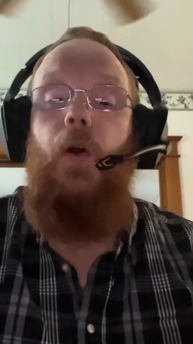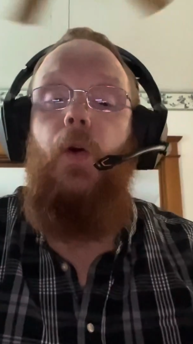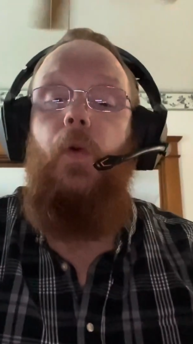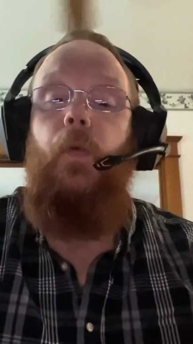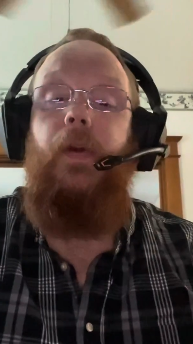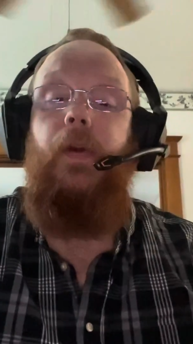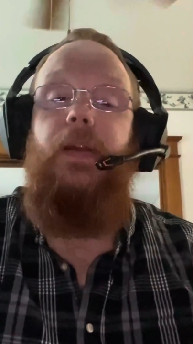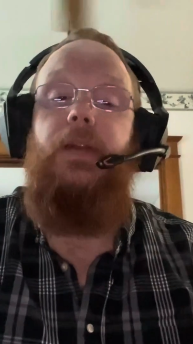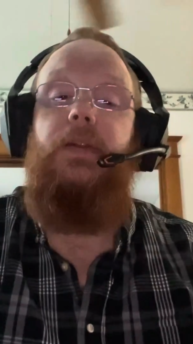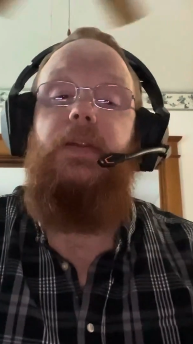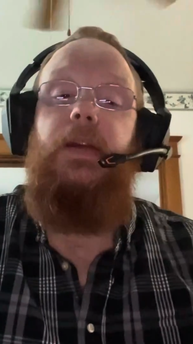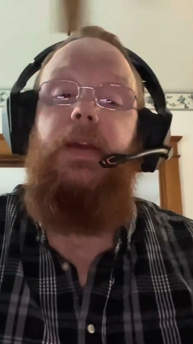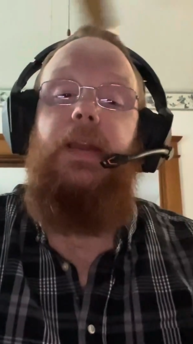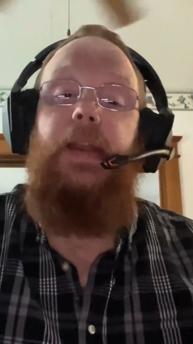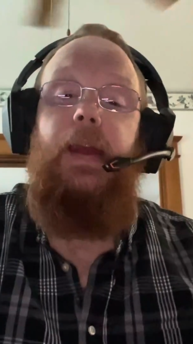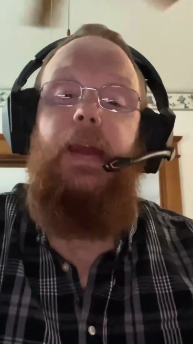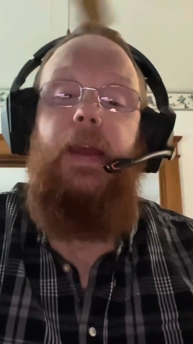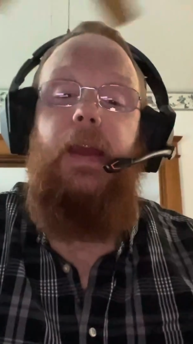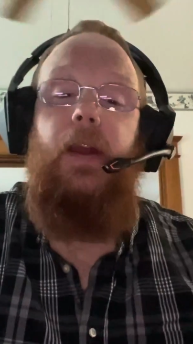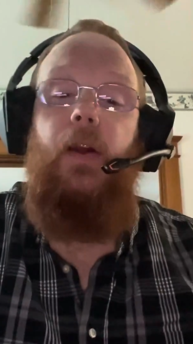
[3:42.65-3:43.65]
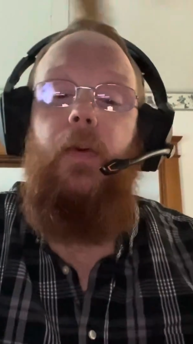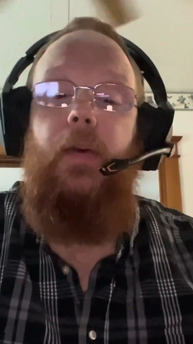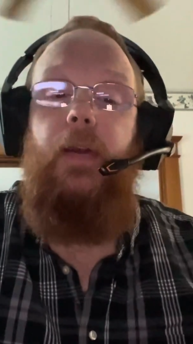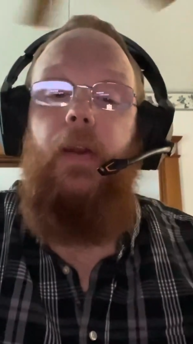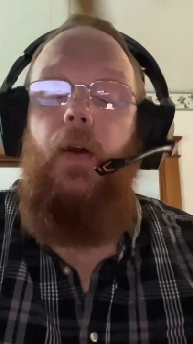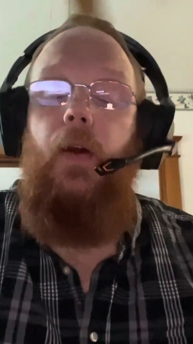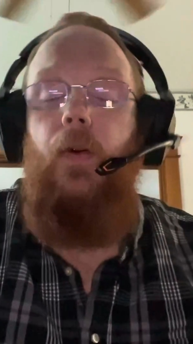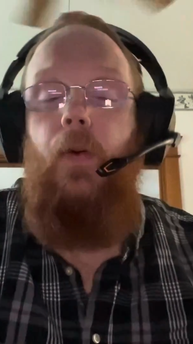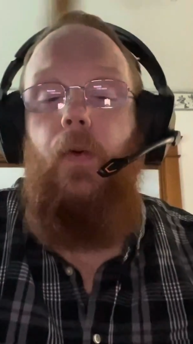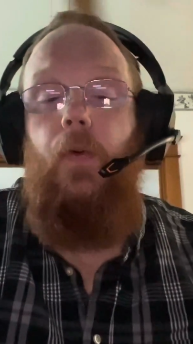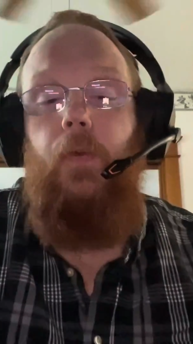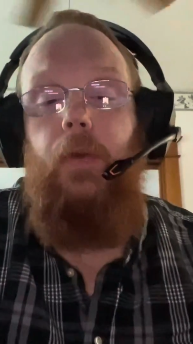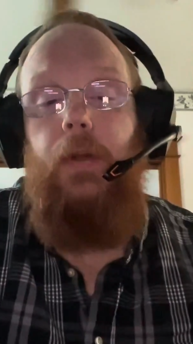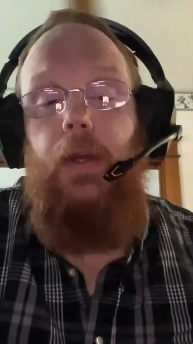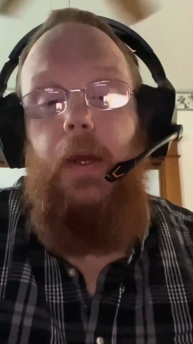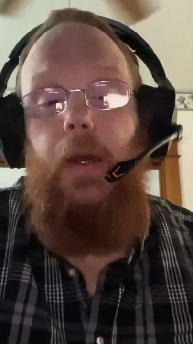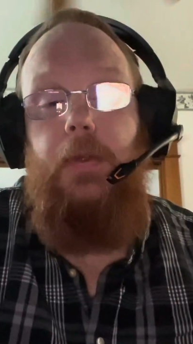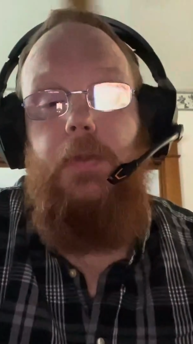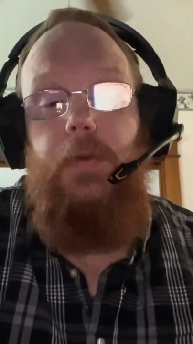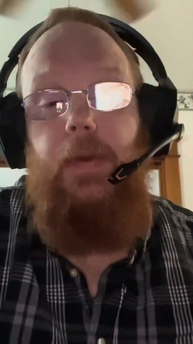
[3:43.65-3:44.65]
We've seen it here in our own
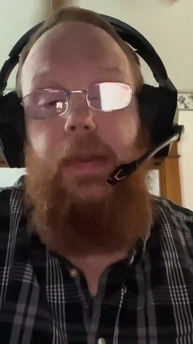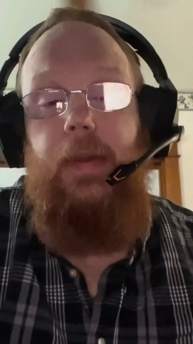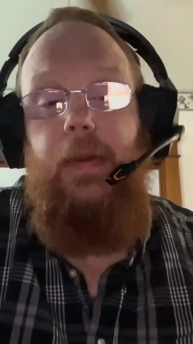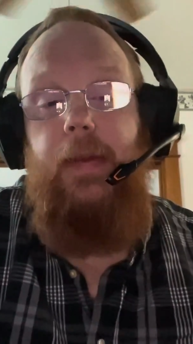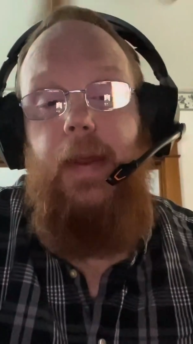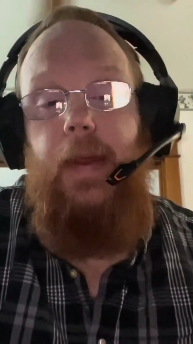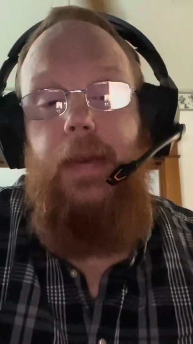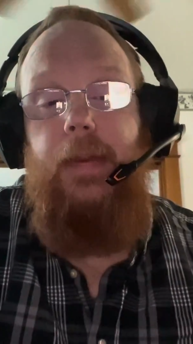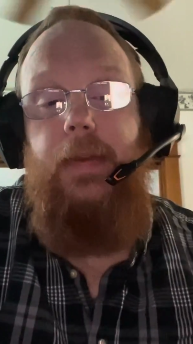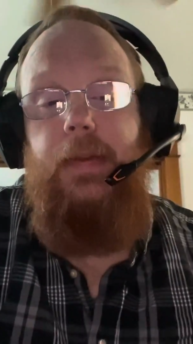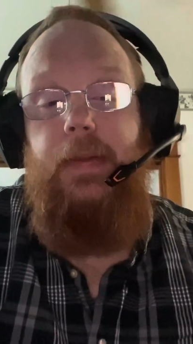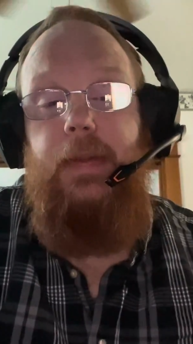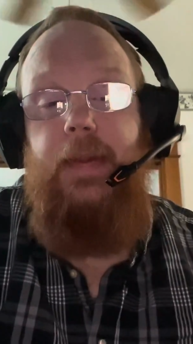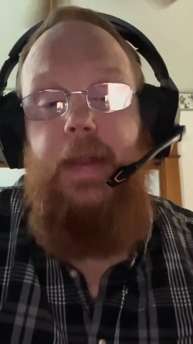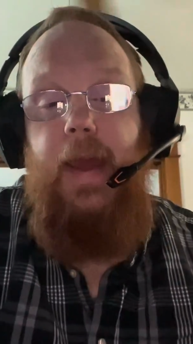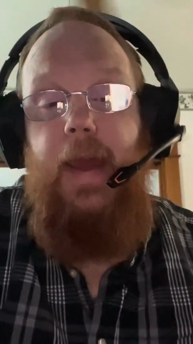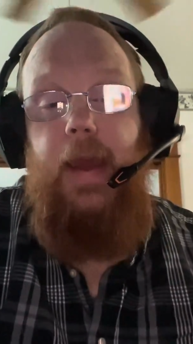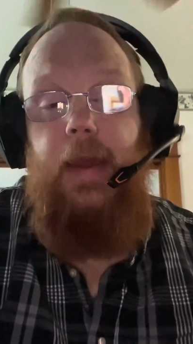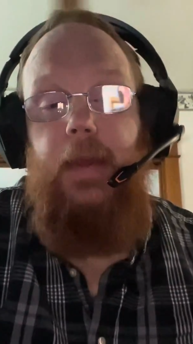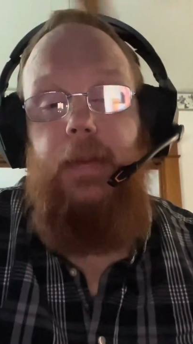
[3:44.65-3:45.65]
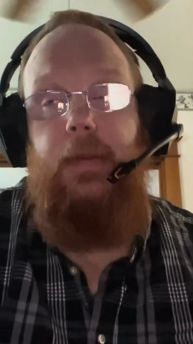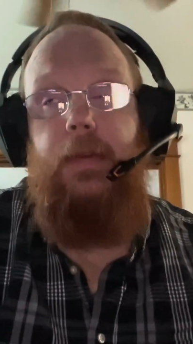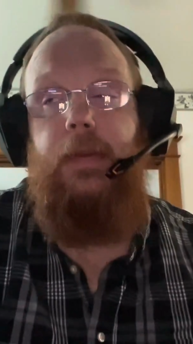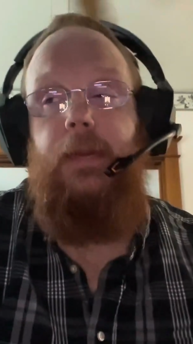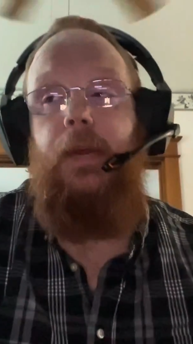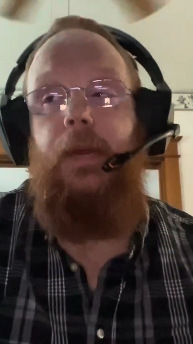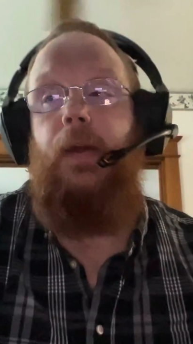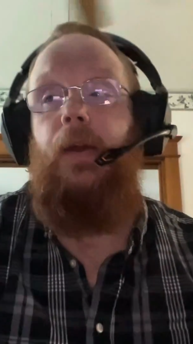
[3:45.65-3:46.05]
country, the United States,